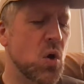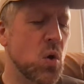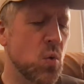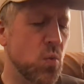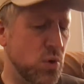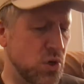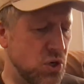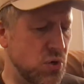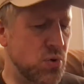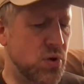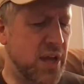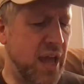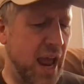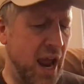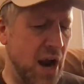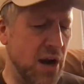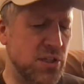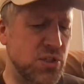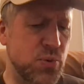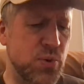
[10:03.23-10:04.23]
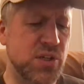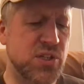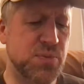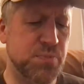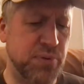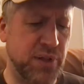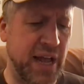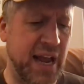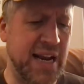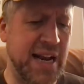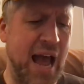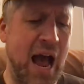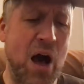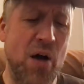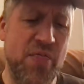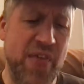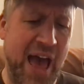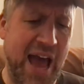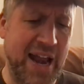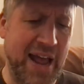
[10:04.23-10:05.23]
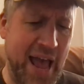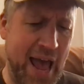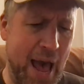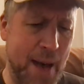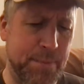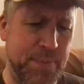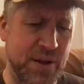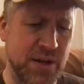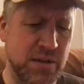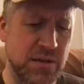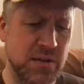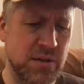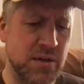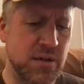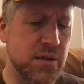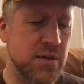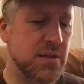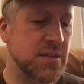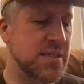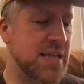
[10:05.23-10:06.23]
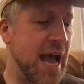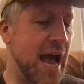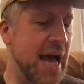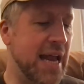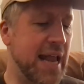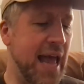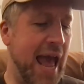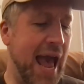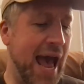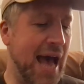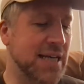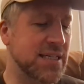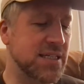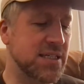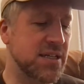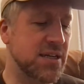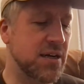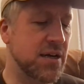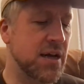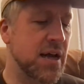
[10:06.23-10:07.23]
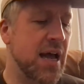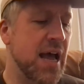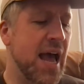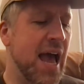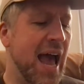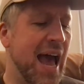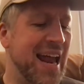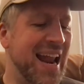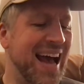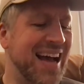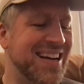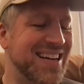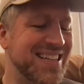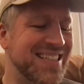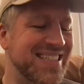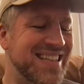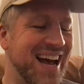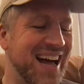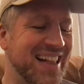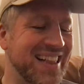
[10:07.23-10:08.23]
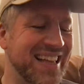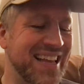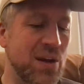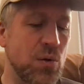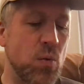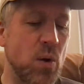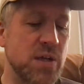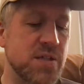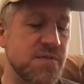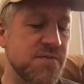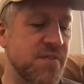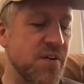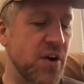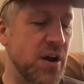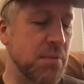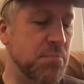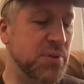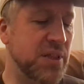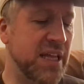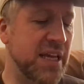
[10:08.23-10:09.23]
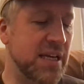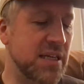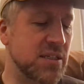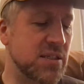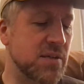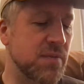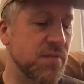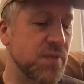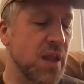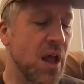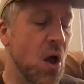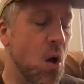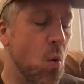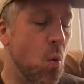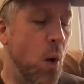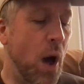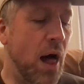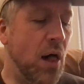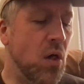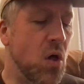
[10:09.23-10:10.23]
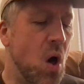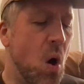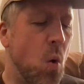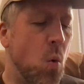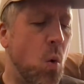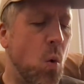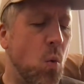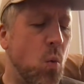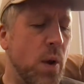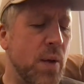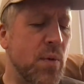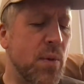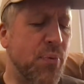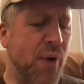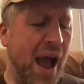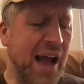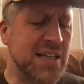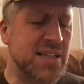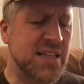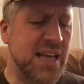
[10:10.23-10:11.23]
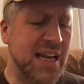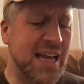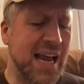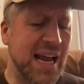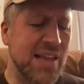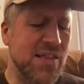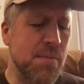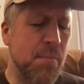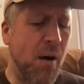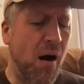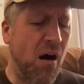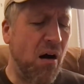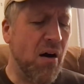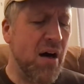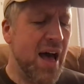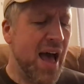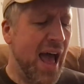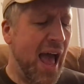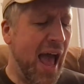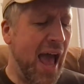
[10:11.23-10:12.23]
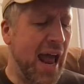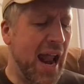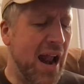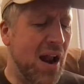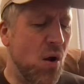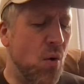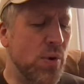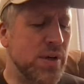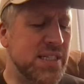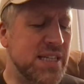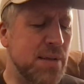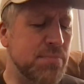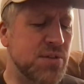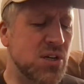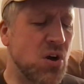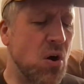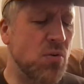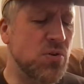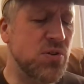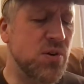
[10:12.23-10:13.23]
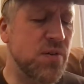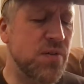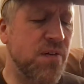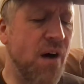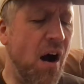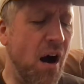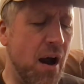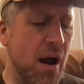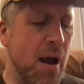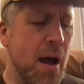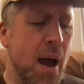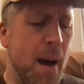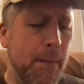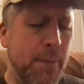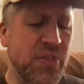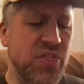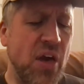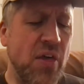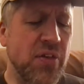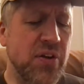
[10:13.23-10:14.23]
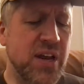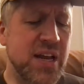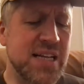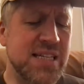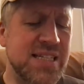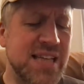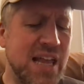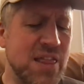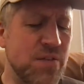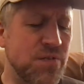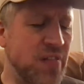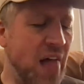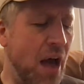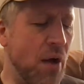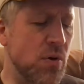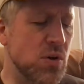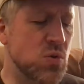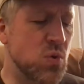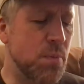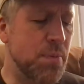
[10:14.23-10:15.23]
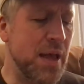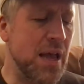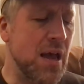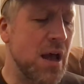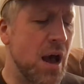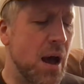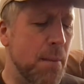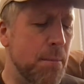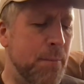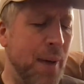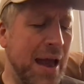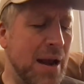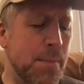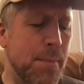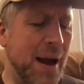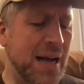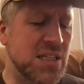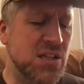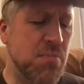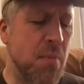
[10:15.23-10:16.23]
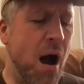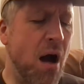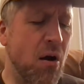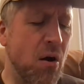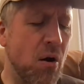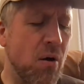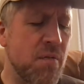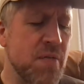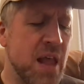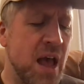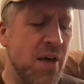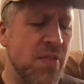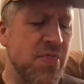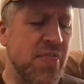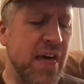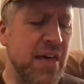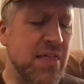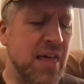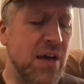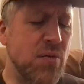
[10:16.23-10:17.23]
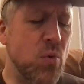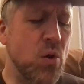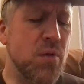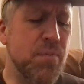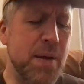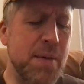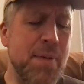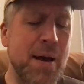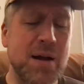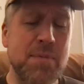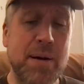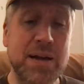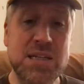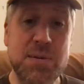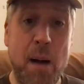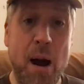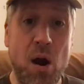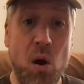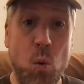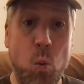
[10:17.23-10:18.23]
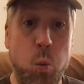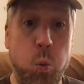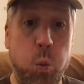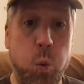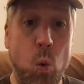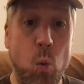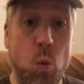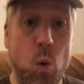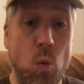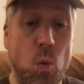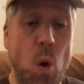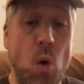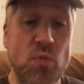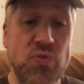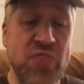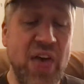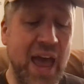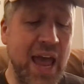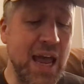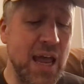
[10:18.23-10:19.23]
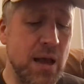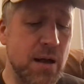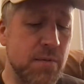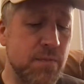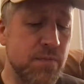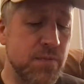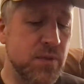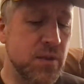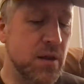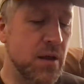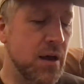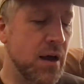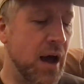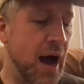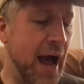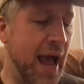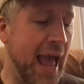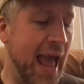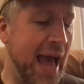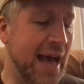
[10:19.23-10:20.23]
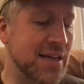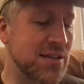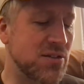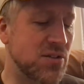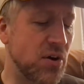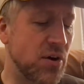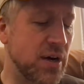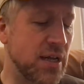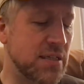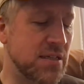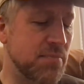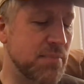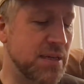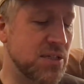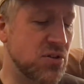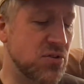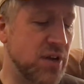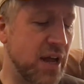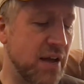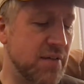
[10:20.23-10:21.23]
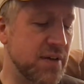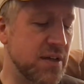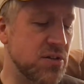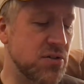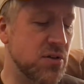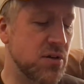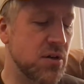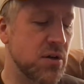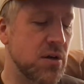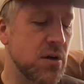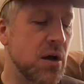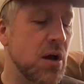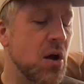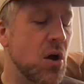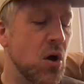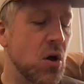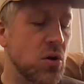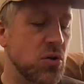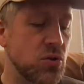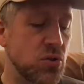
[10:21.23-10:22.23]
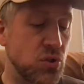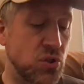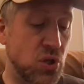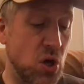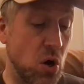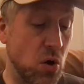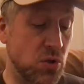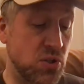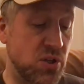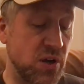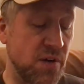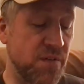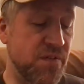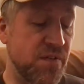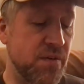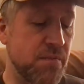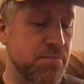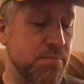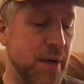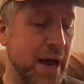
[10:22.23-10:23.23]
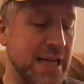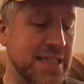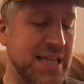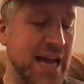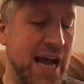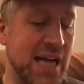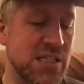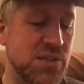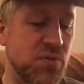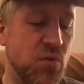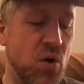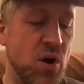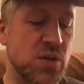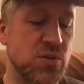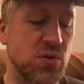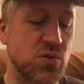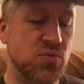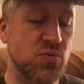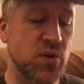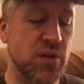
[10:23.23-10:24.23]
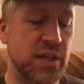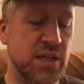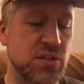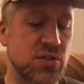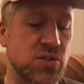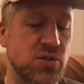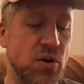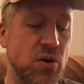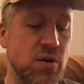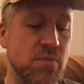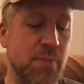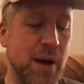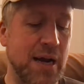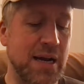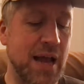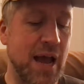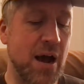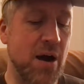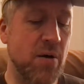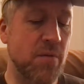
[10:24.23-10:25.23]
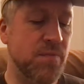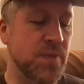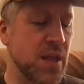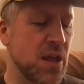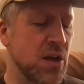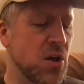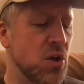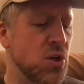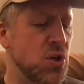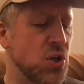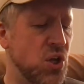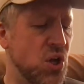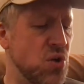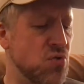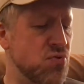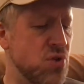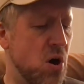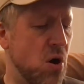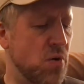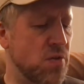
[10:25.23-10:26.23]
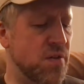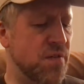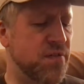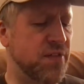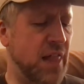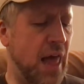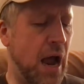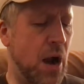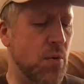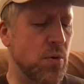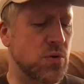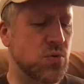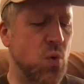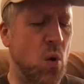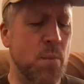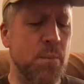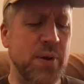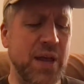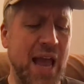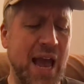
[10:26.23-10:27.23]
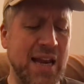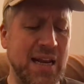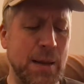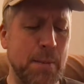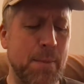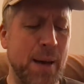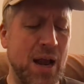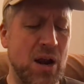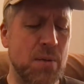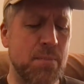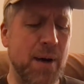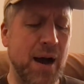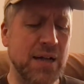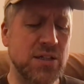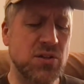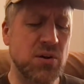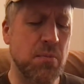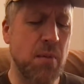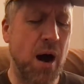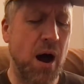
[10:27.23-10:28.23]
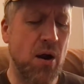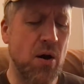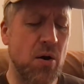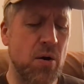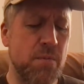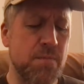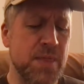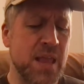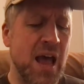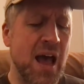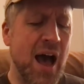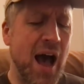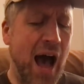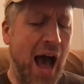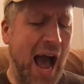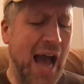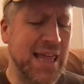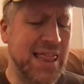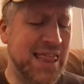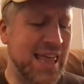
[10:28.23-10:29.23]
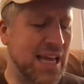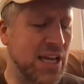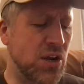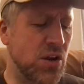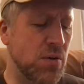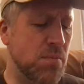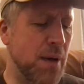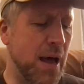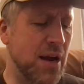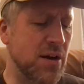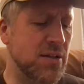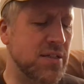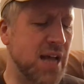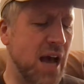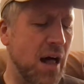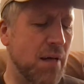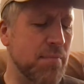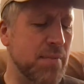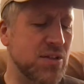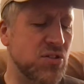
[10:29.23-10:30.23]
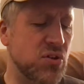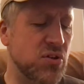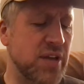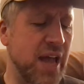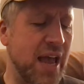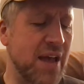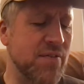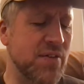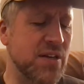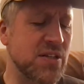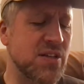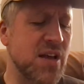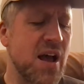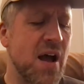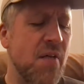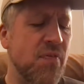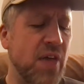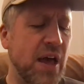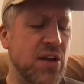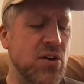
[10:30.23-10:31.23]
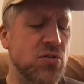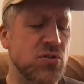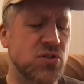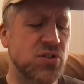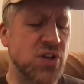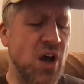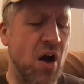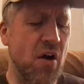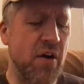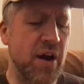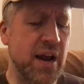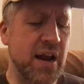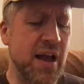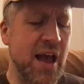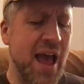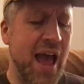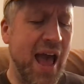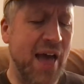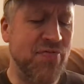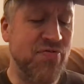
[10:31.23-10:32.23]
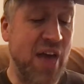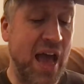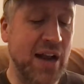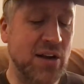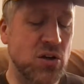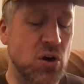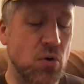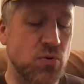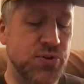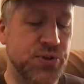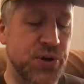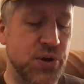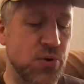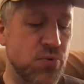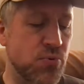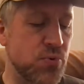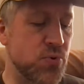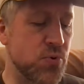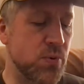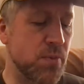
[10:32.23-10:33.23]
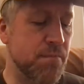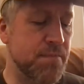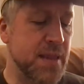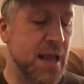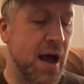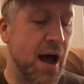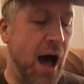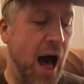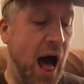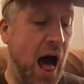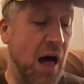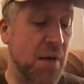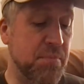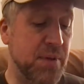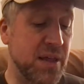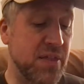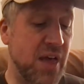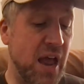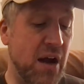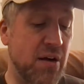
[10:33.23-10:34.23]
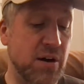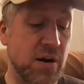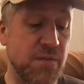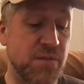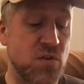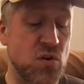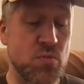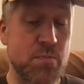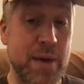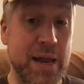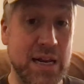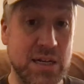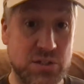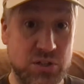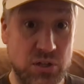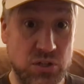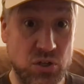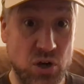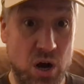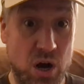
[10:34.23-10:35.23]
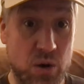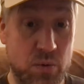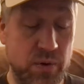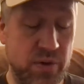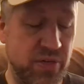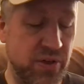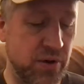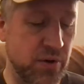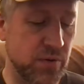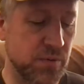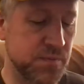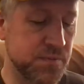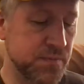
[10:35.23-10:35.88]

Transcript: Would you care to explain how that happened? Dad asked, and I could tell he wasn't very pleased. Well, we were practicing kicking the ball, and it always seemed to go too far. But the other kids said the flowers would be better by tomorrow. They will be better by tomorrow, won't they? I asked, turning to Mr. Davis. Joseph, my dad's voice was really stern by now, you know the flowers won't be any better by tomorrow. I think you'd better tell Mr. Davis that you're sorry and then go to your room. I'll be there in a few minutes to talk with you.